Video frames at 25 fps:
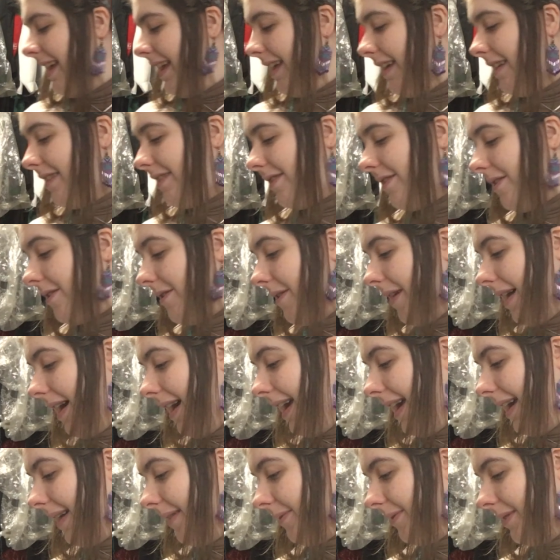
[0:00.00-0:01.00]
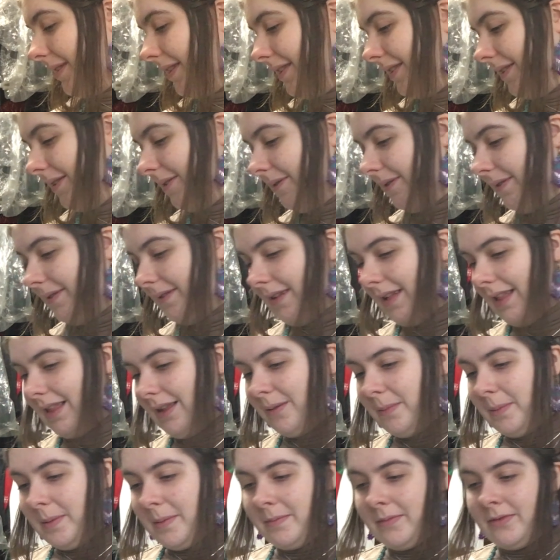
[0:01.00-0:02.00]
so I have to do a
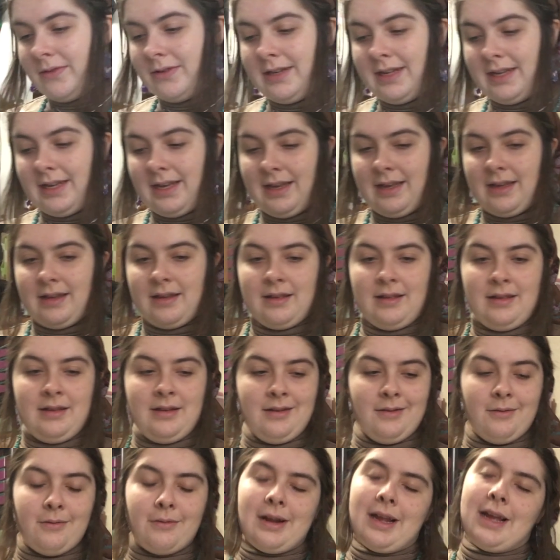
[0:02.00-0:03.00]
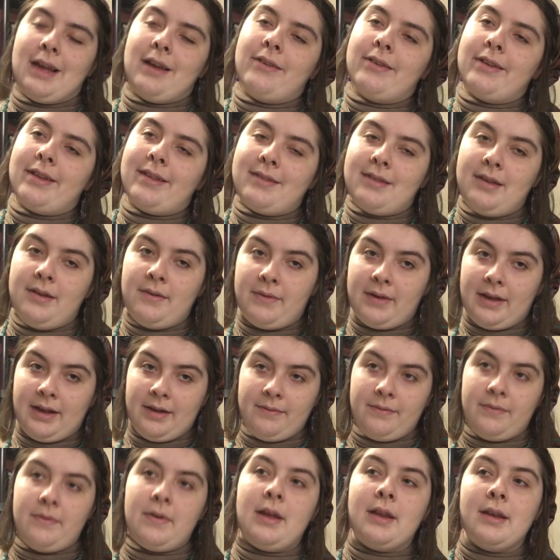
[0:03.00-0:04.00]
little bit more digging around to see if I
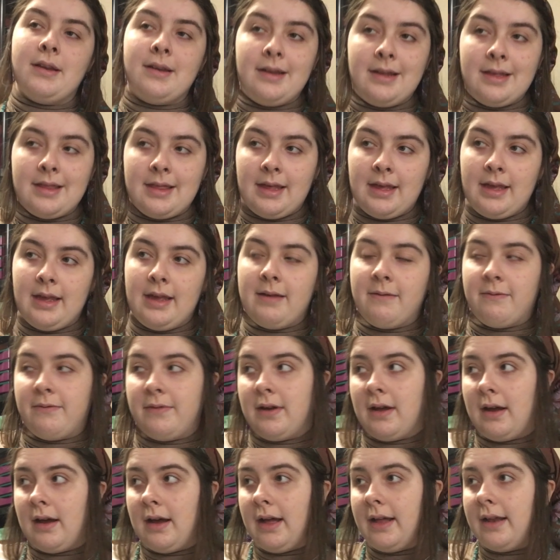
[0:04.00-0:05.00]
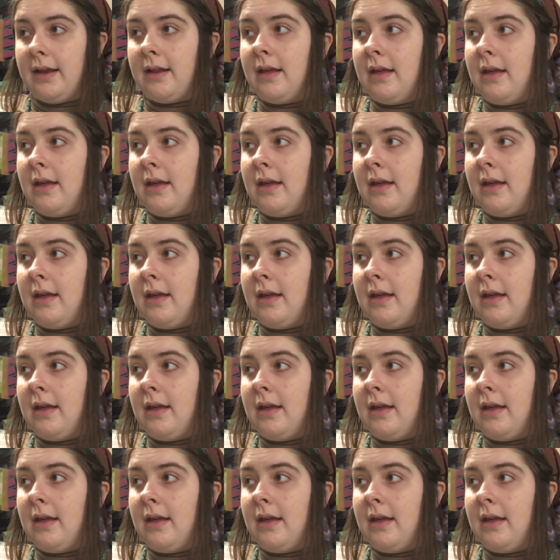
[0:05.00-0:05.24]
can find anything. If not,